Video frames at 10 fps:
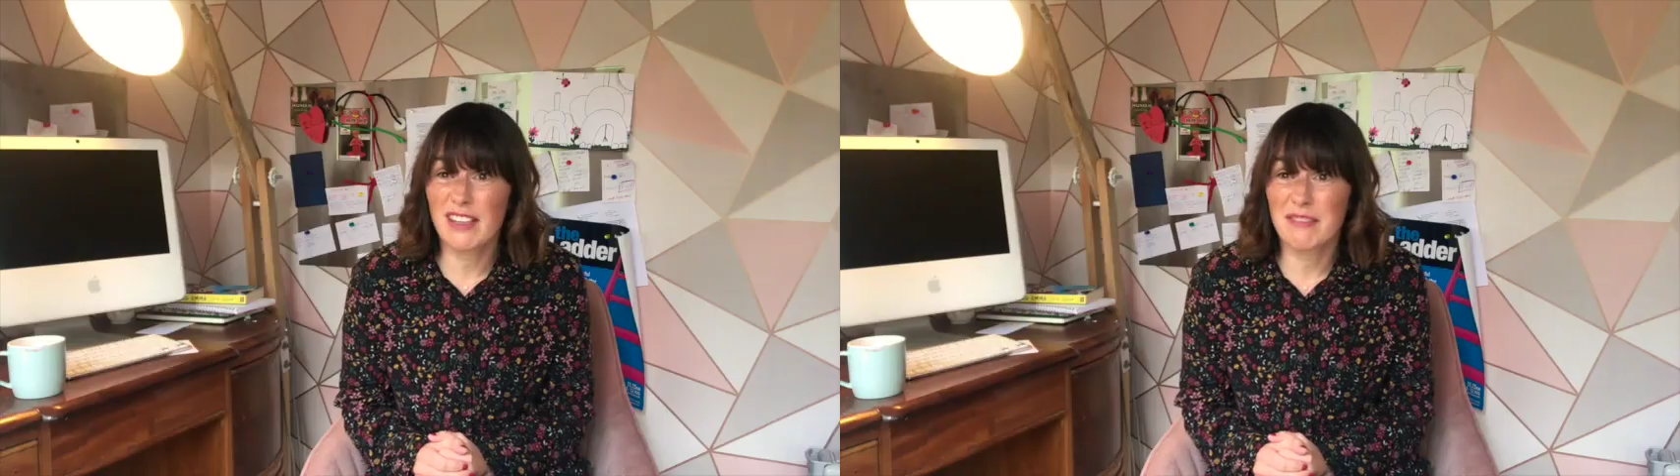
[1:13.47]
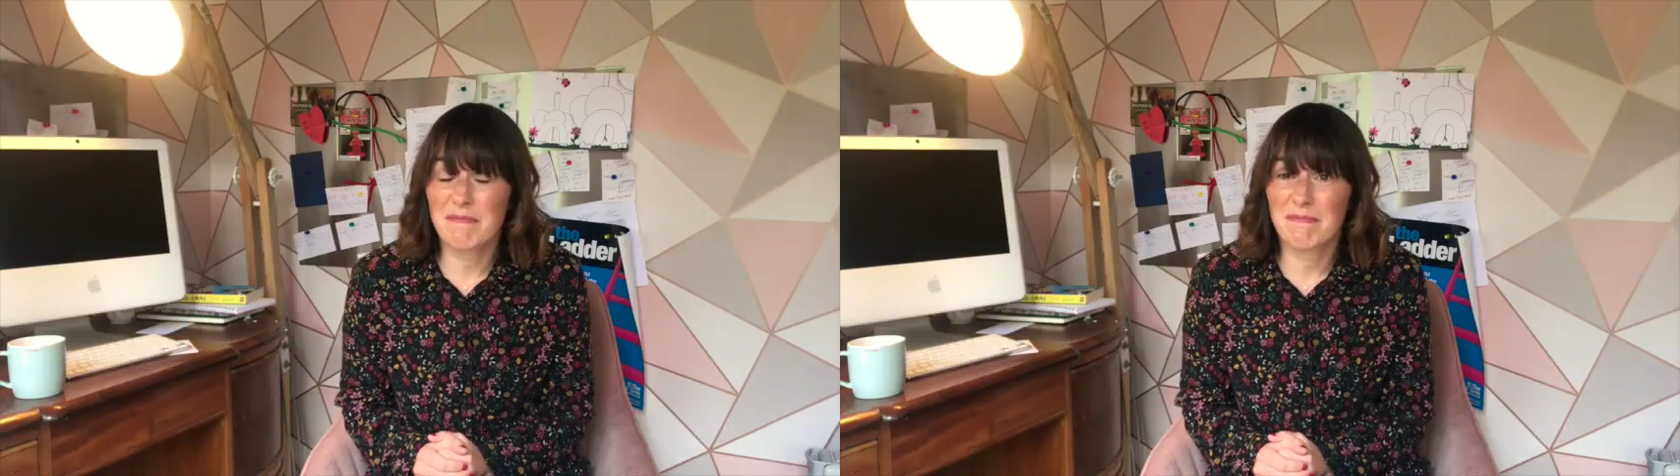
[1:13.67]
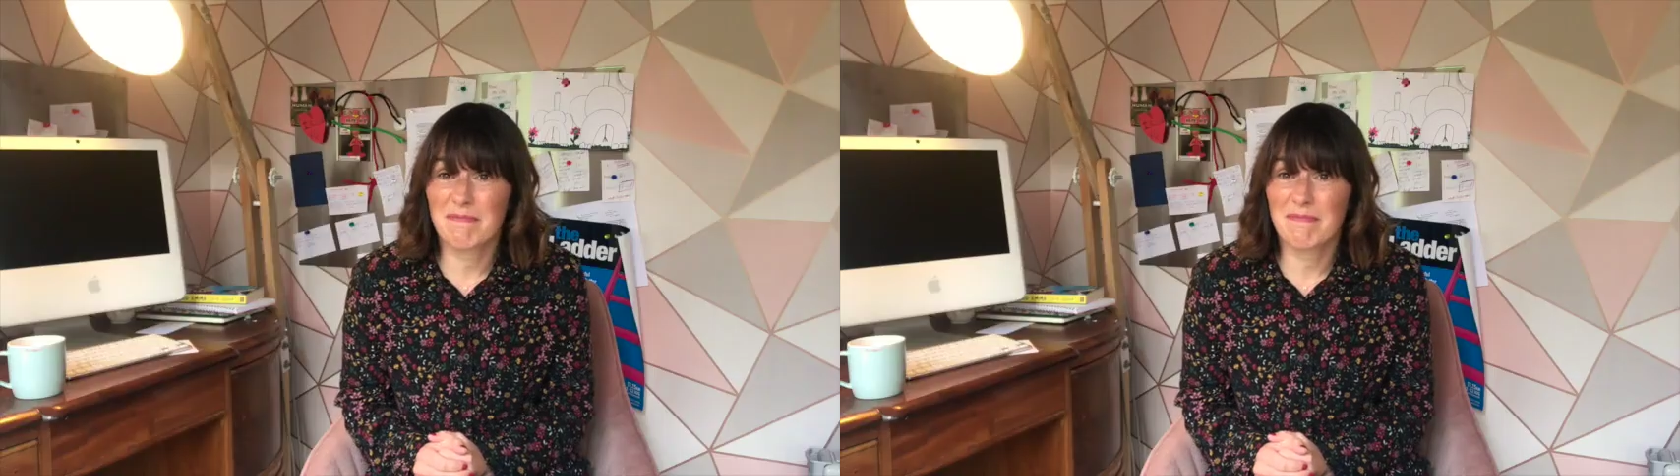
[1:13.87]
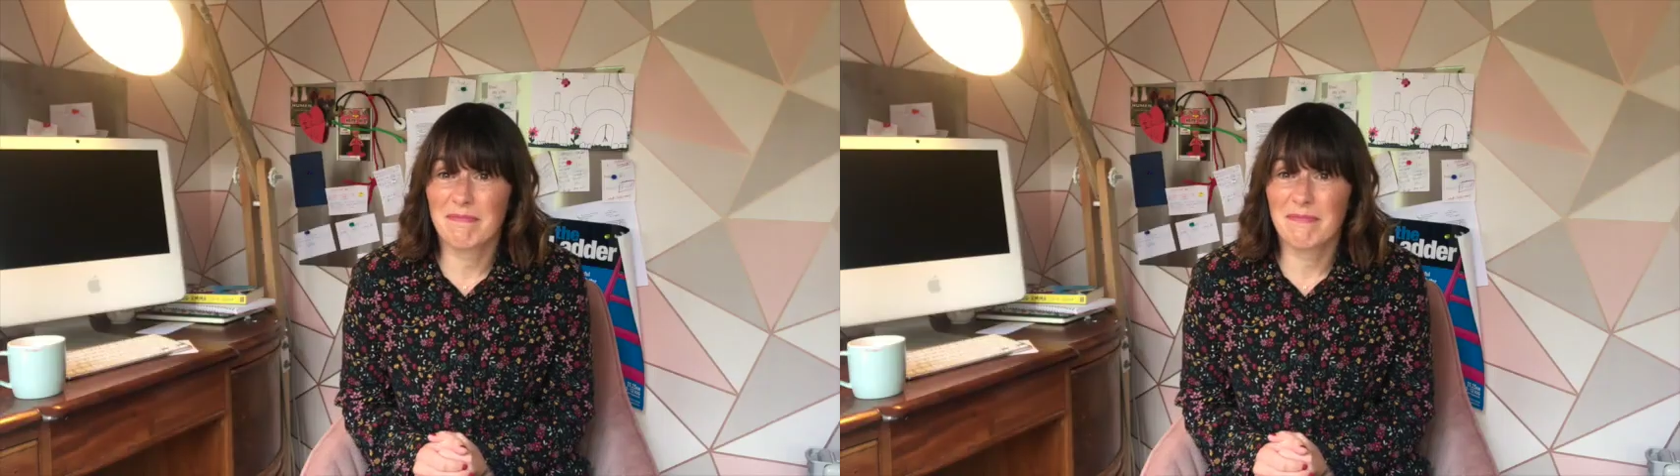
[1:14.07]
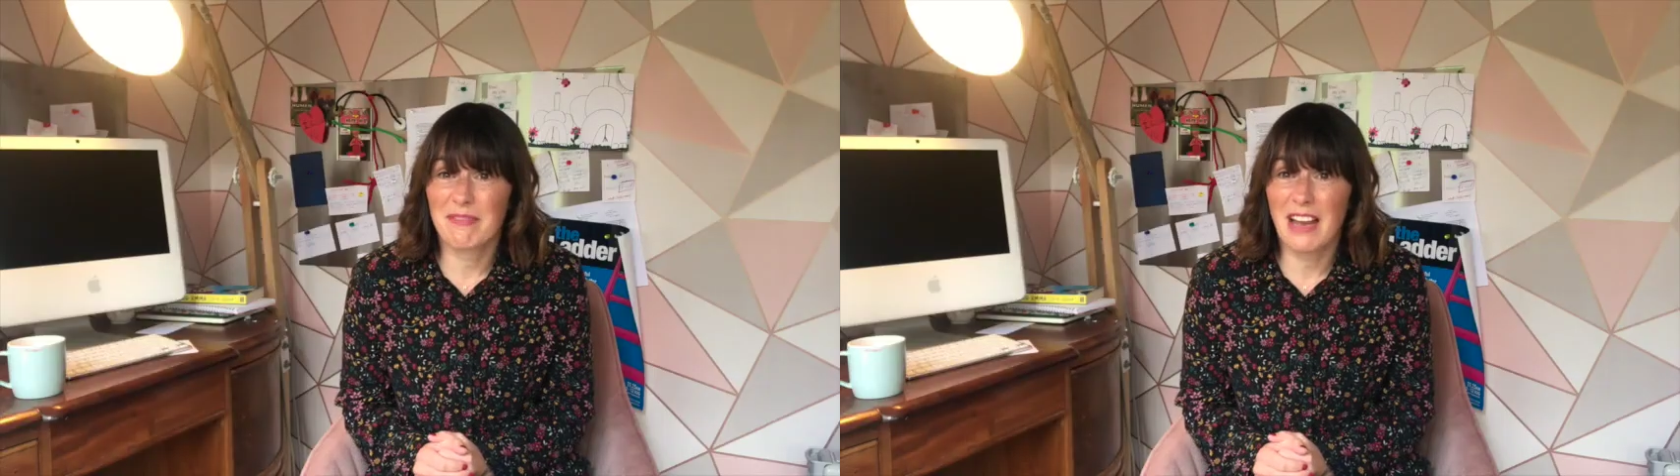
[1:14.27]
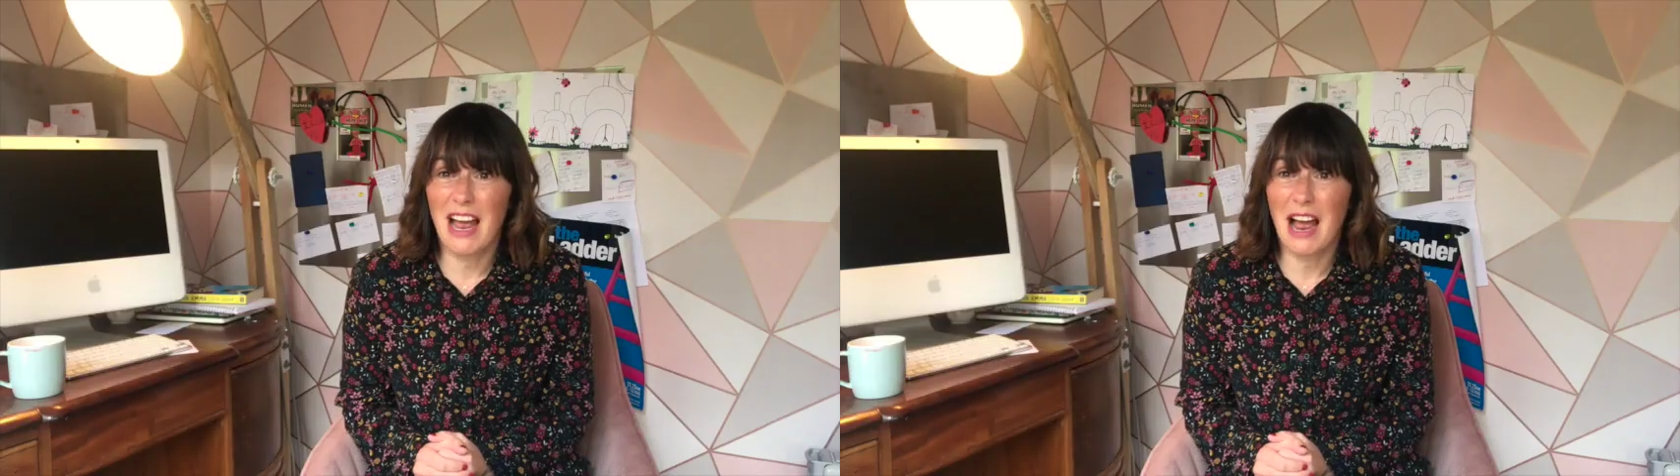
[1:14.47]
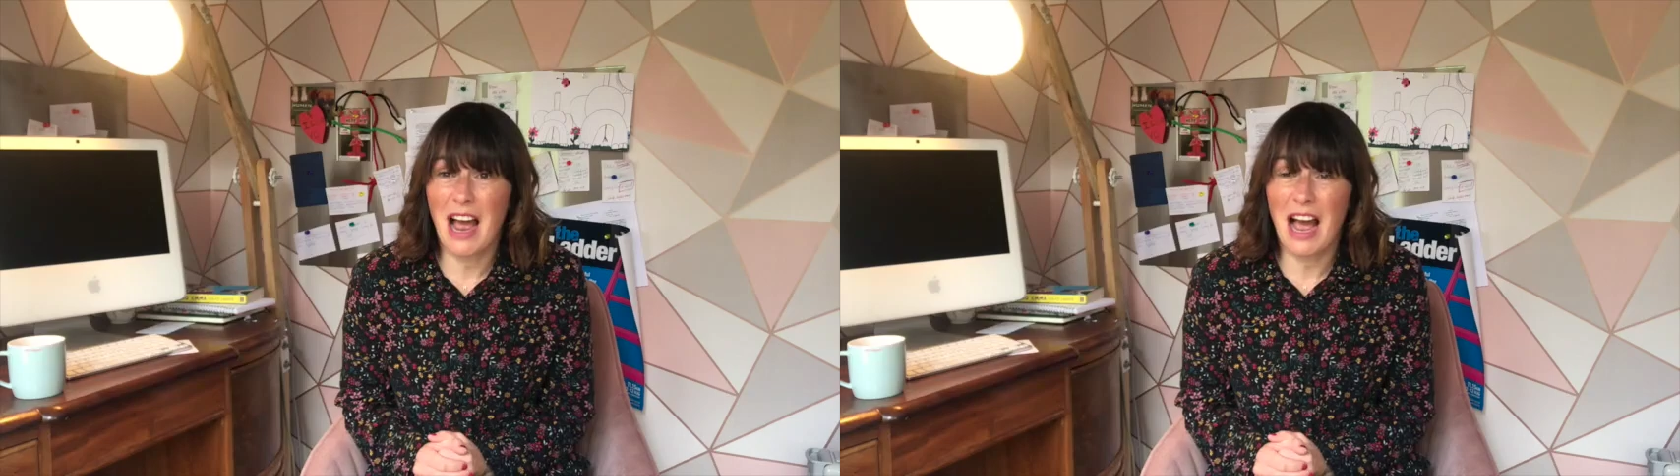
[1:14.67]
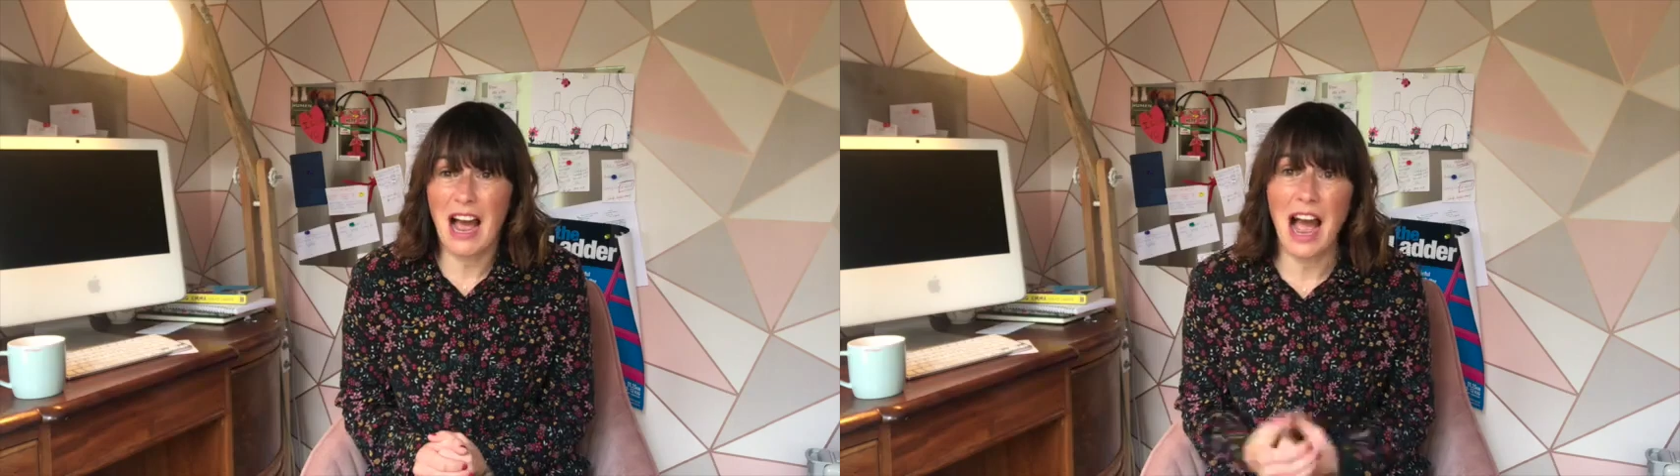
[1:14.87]
that
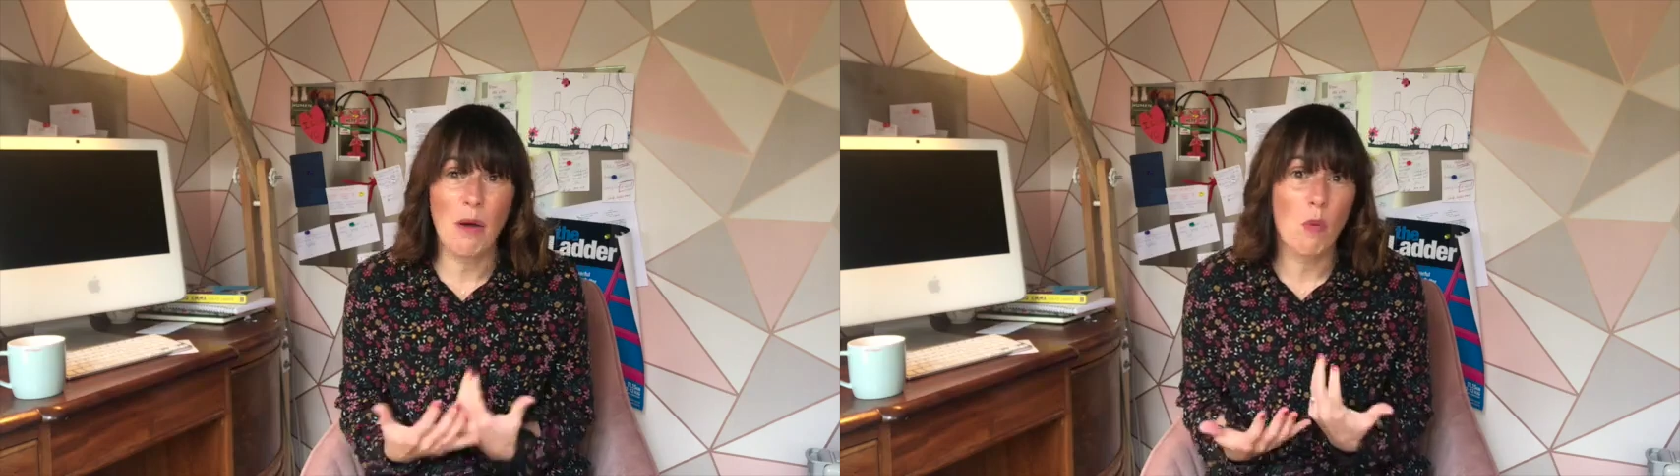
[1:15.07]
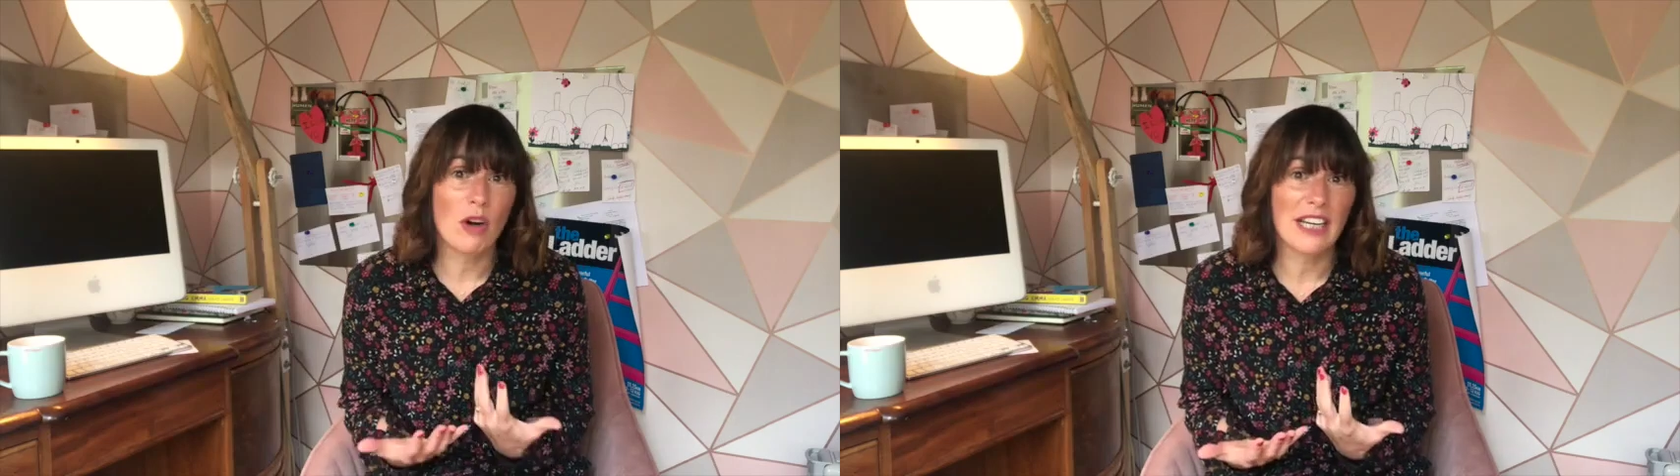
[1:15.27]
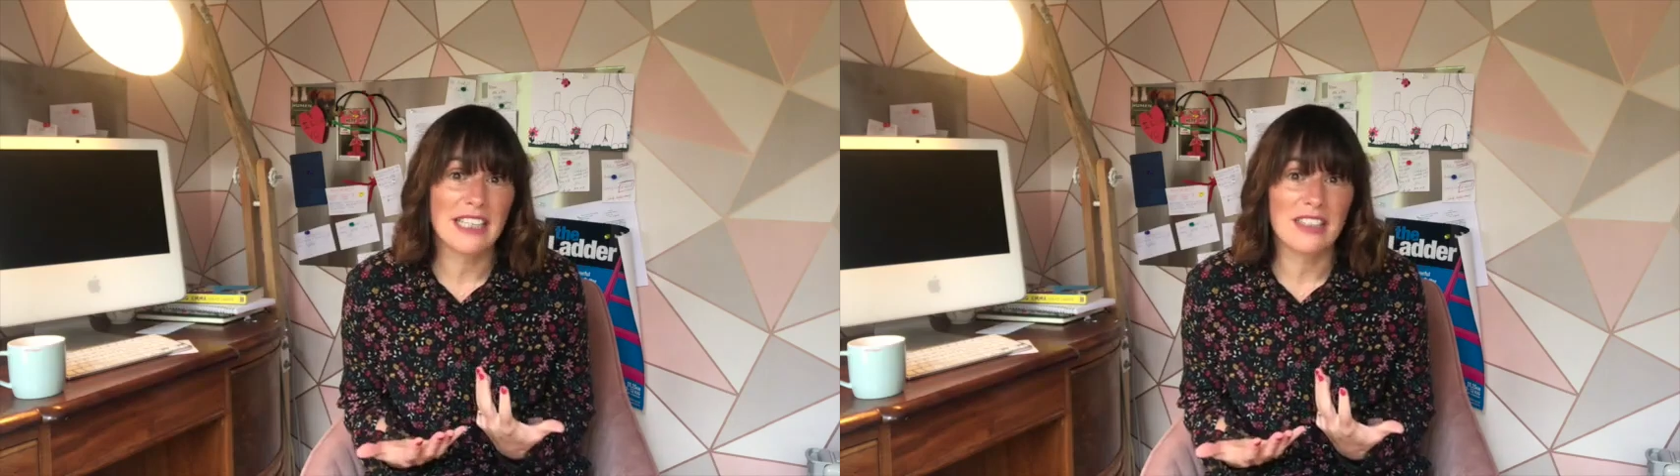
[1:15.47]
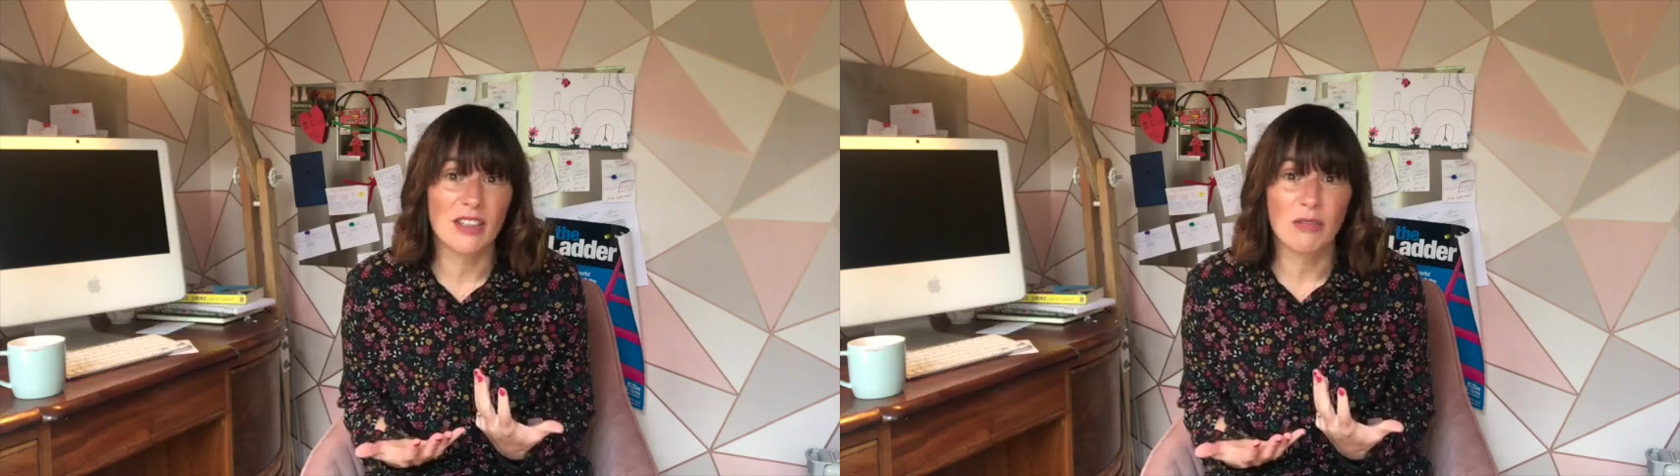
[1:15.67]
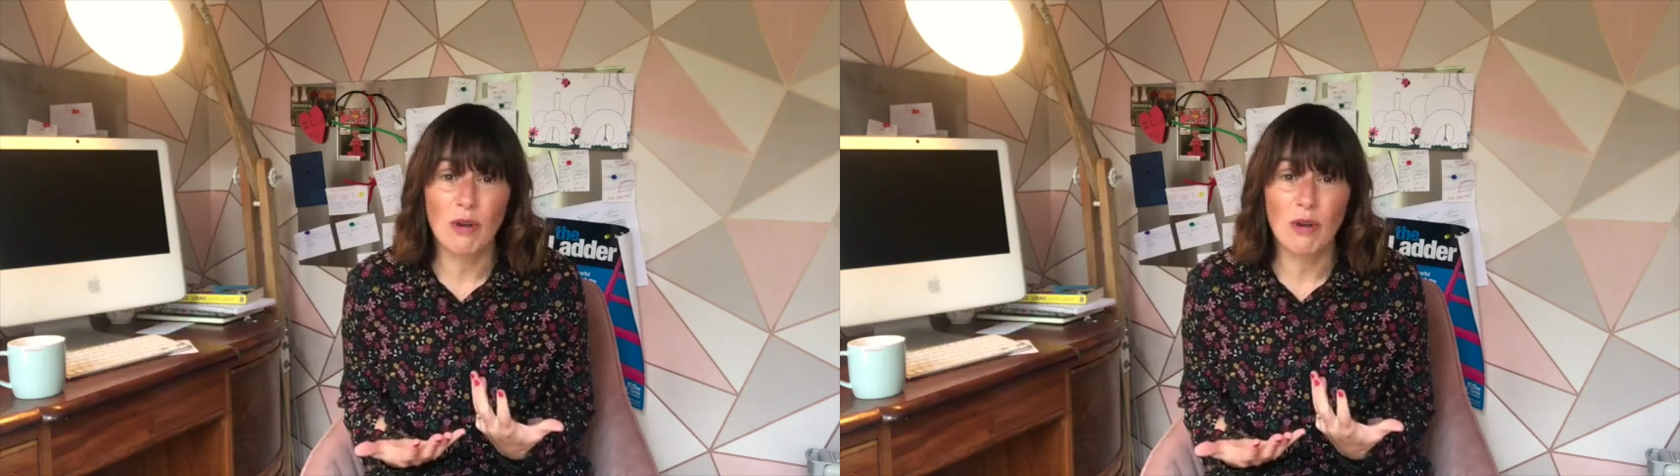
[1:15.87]
I wanted to